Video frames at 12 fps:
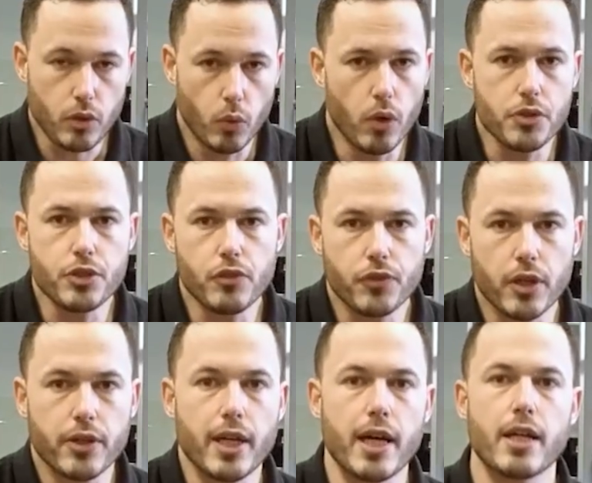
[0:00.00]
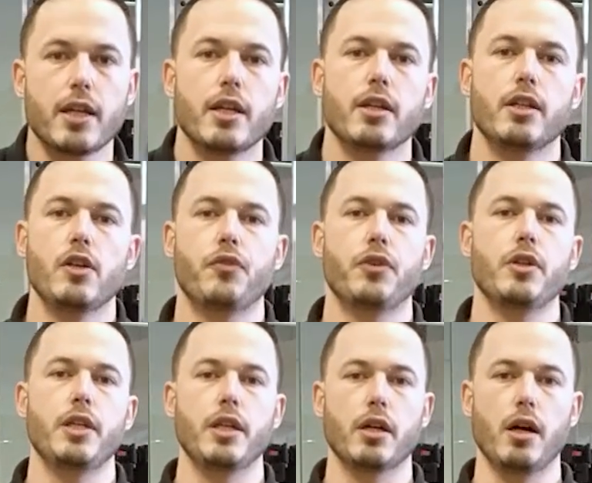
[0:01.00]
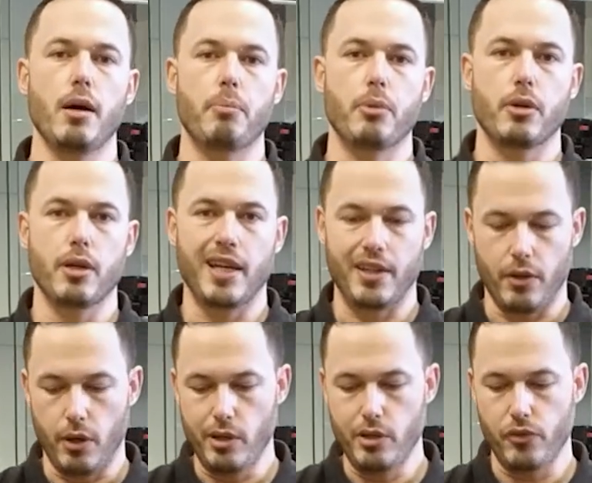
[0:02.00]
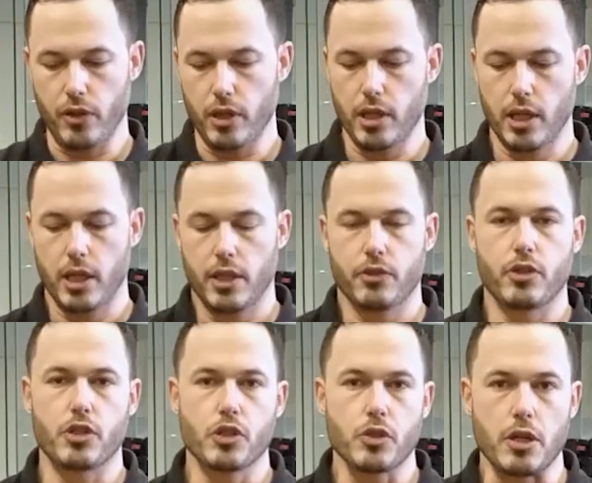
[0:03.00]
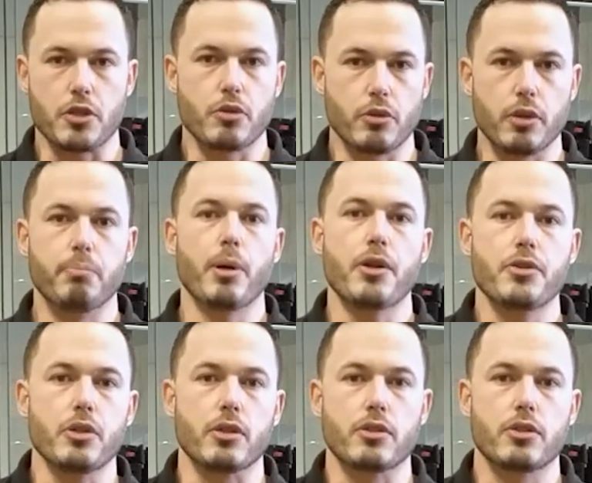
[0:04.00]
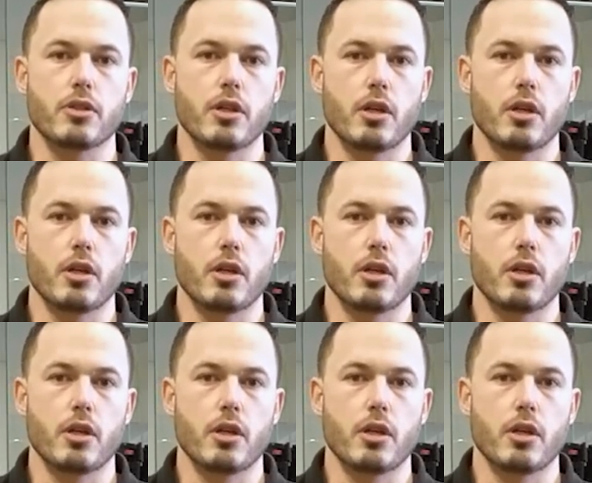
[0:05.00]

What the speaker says: Once you've done that, lift the knee up and over to stretch through the buttocks.